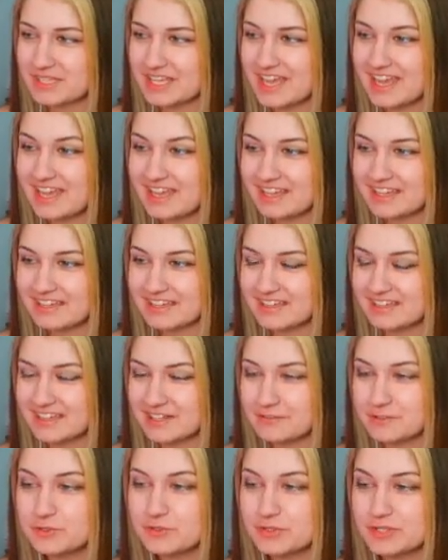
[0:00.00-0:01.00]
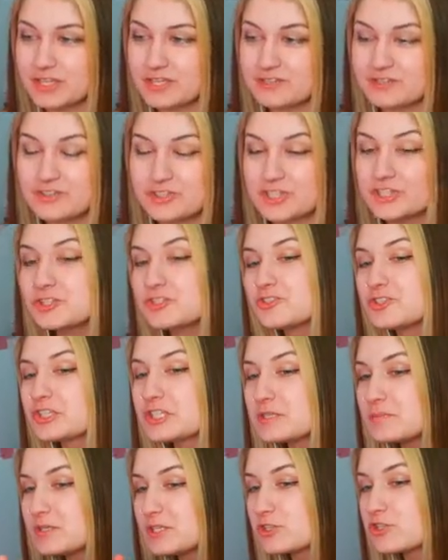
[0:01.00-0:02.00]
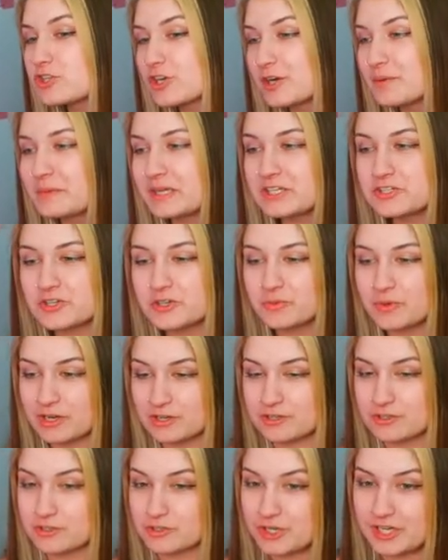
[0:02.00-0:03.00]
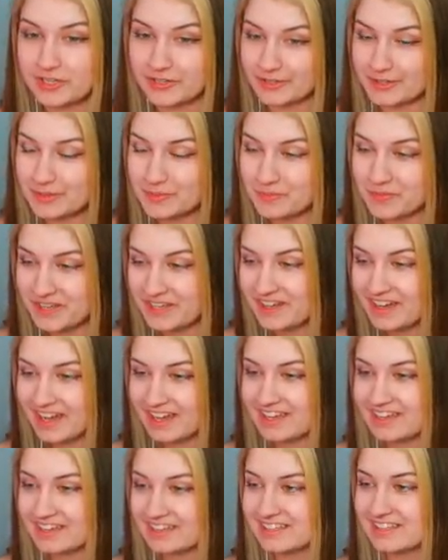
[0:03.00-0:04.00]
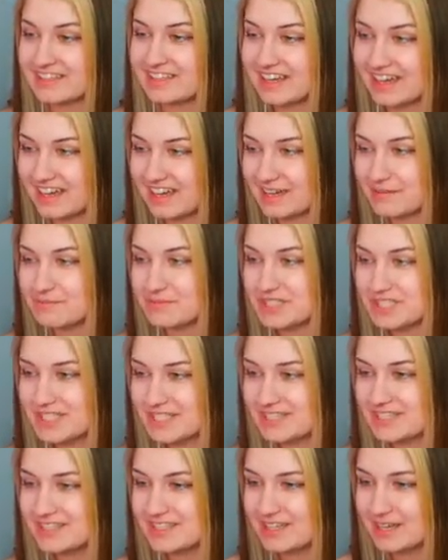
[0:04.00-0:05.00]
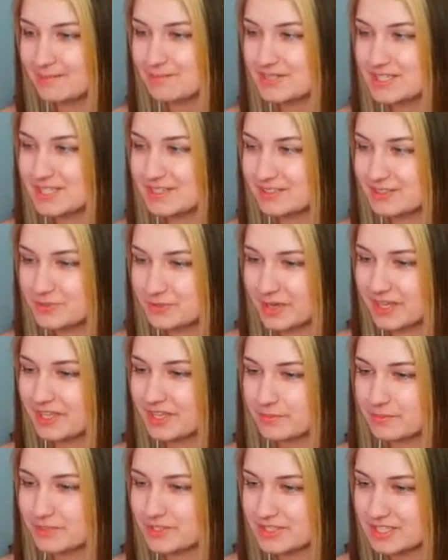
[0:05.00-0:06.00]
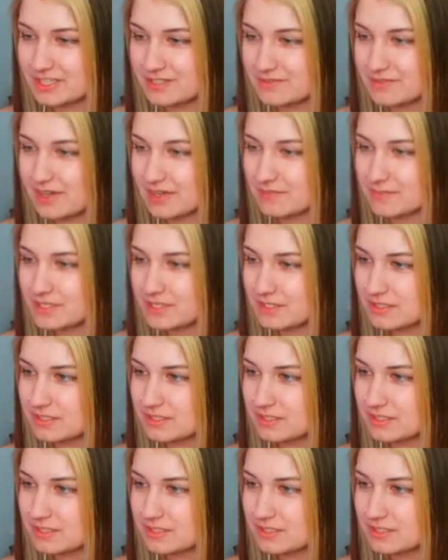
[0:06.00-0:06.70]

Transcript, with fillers: Hey, if you just just to be sure, make sure to watch the trailer. But I I'm seeing I'm seeing Twilight Princess vibes.